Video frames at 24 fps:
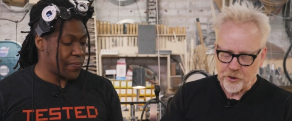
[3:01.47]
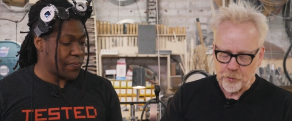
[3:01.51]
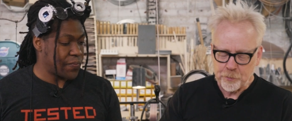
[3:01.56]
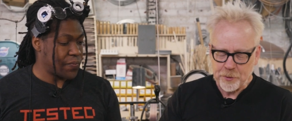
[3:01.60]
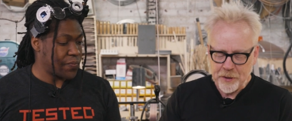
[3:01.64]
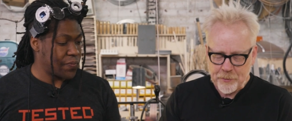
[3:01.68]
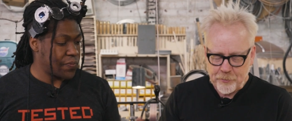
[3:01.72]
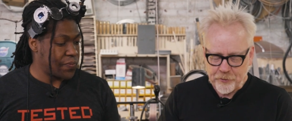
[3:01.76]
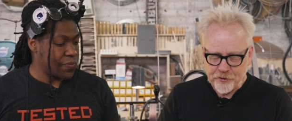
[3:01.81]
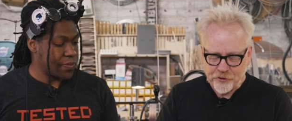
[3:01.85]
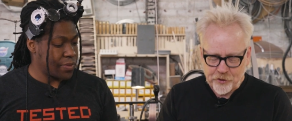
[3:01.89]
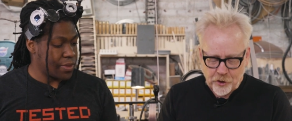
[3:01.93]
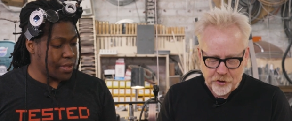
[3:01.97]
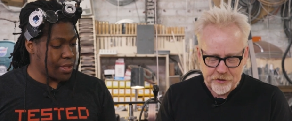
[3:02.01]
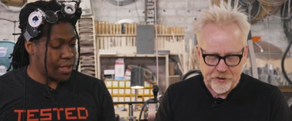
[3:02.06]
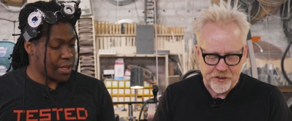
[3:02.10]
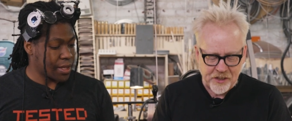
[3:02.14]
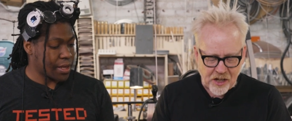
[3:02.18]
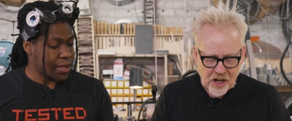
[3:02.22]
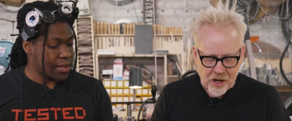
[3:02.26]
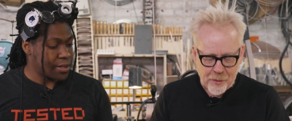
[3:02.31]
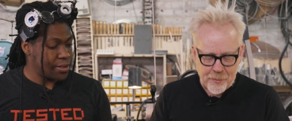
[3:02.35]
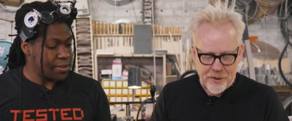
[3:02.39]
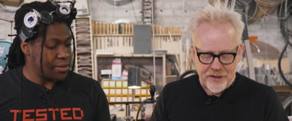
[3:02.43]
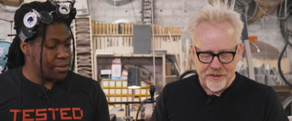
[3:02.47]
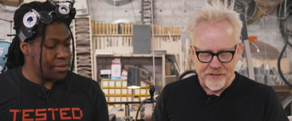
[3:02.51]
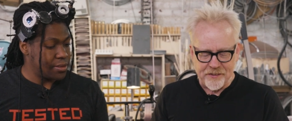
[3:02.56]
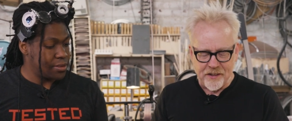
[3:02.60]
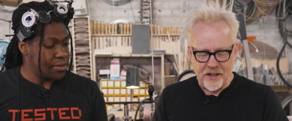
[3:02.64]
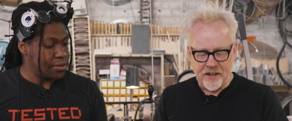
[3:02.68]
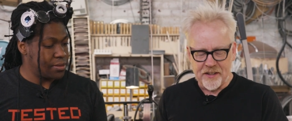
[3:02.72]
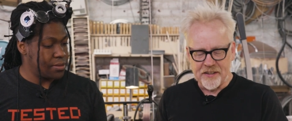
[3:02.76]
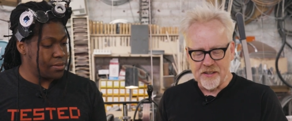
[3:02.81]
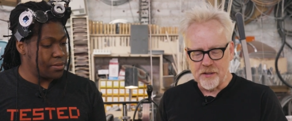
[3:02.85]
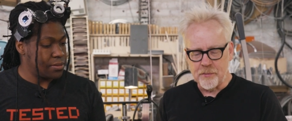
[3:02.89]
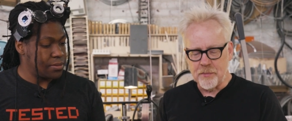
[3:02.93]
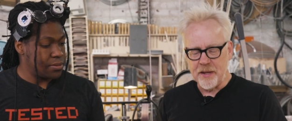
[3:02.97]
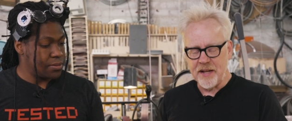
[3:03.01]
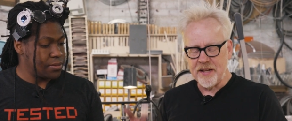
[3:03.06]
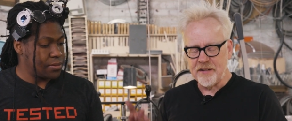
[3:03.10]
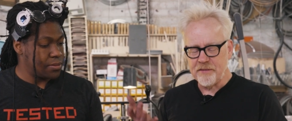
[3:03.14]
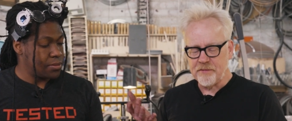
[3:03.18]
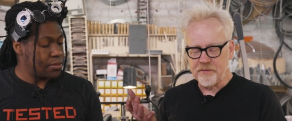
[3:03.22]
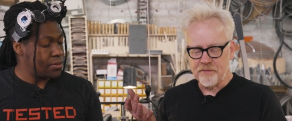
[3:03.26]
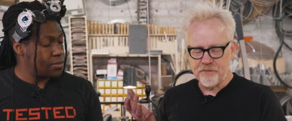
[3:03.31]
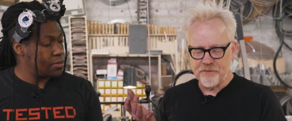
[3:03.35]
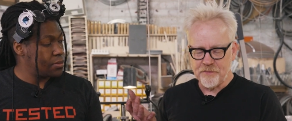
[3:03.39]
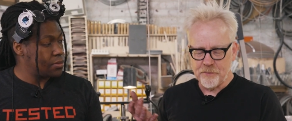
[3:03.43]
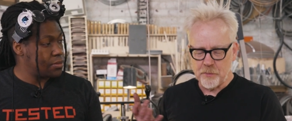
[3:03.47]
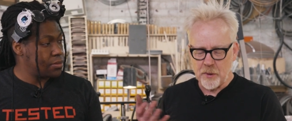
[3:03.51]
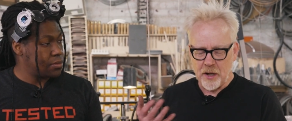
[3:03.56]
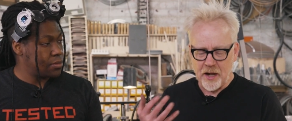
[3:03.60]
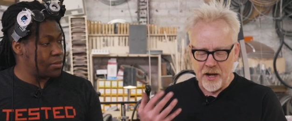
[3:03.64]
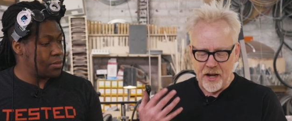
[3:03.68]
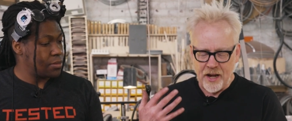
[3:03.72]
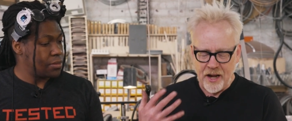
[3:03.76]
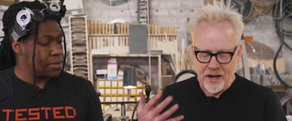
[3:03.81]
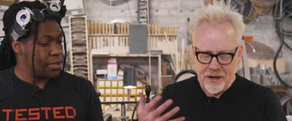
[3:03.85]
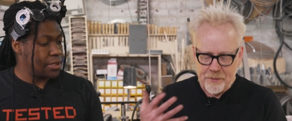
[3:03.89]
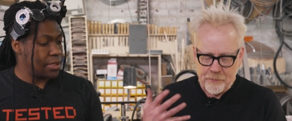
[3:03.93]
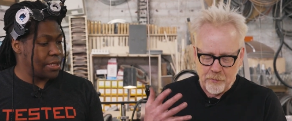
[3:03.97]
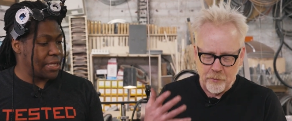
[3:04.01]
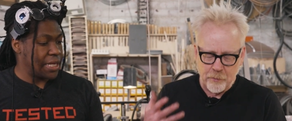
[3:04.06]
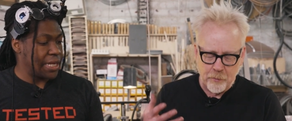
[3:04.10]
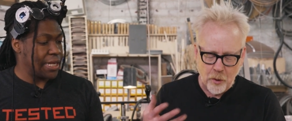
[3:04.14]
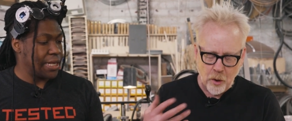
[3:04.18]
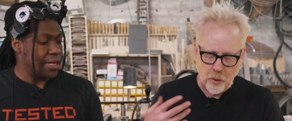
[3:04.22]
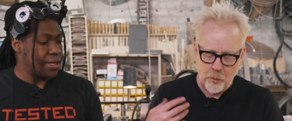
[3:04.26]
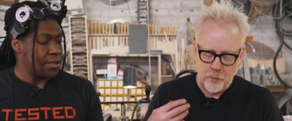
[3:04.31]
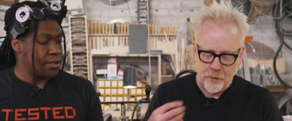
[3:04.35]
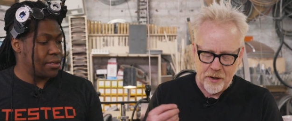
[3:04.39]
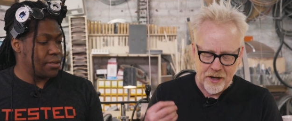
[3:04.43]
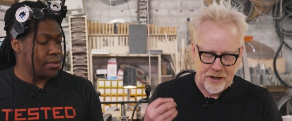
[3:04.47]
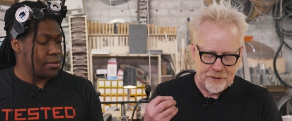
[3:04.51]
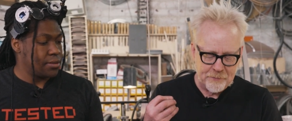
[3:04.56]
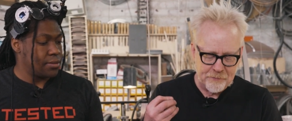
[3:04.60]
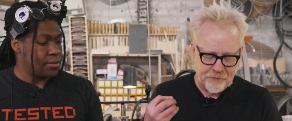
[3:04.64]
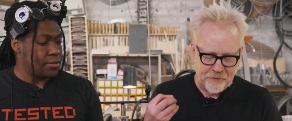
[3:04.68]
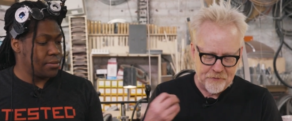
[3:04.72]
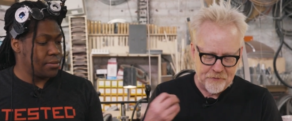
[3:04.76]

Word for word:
Speaker 1: so people start to comment on them, and I'm oh, I'm